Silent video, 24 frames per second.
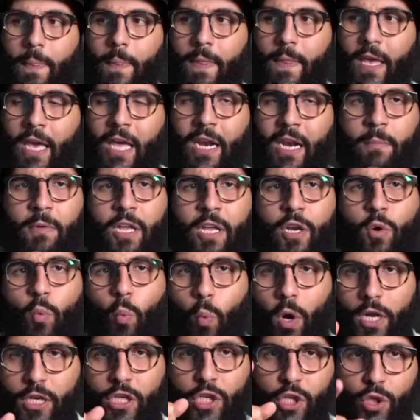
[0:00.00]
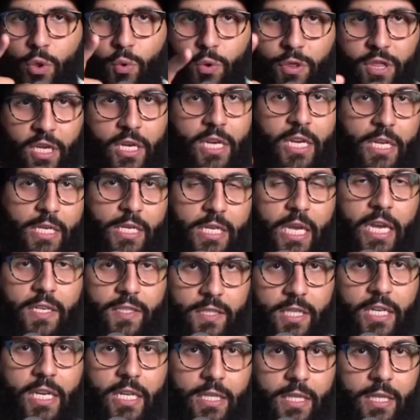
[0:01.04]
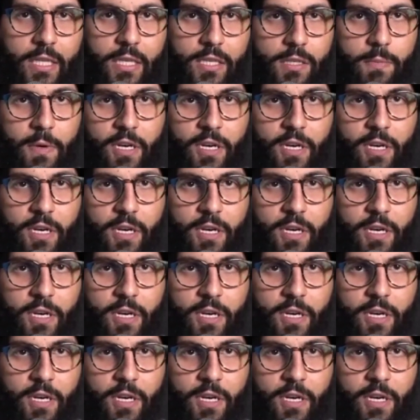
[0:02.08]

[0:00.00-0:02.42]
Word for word: And I'm like, what do you think it takes to get to this many